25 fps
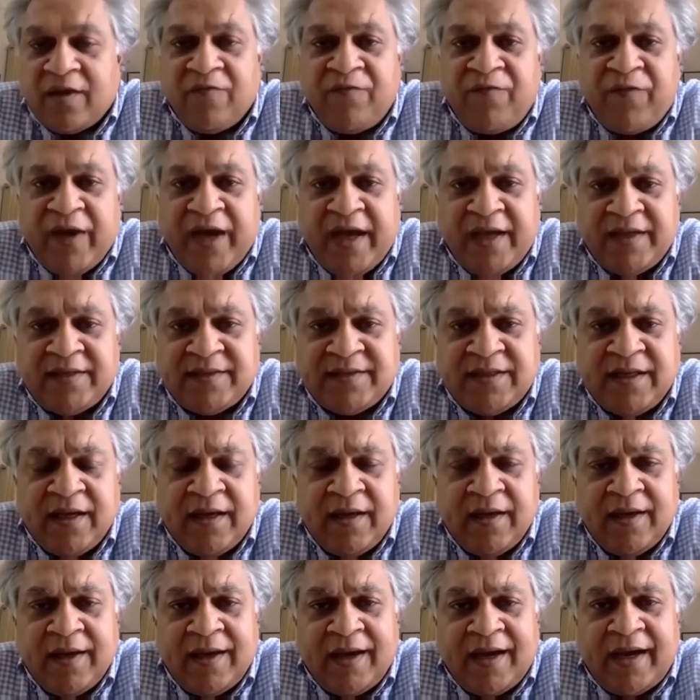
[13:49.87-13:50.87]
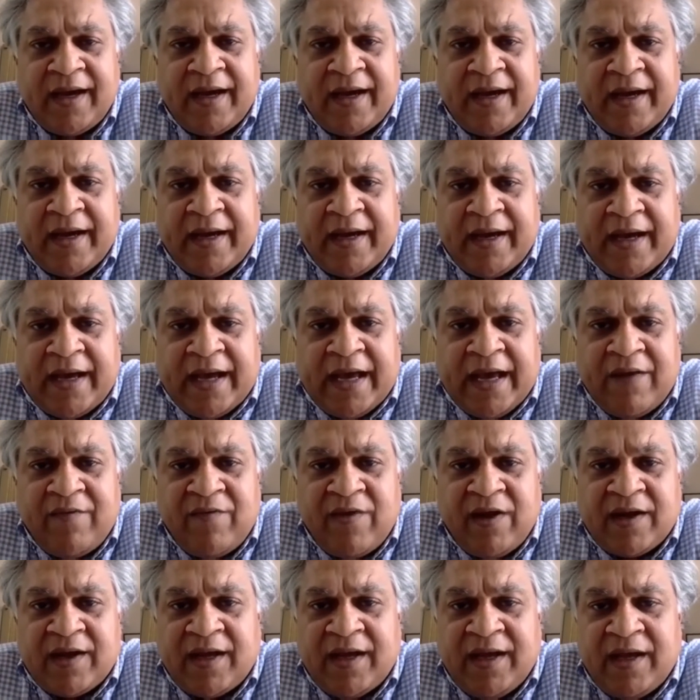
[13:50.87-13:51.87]
First, I have
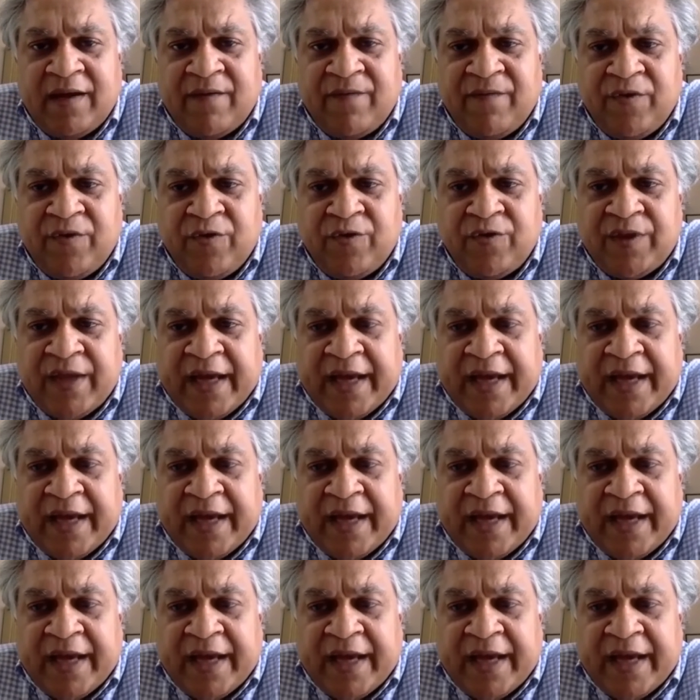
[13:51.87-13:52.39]
a clear view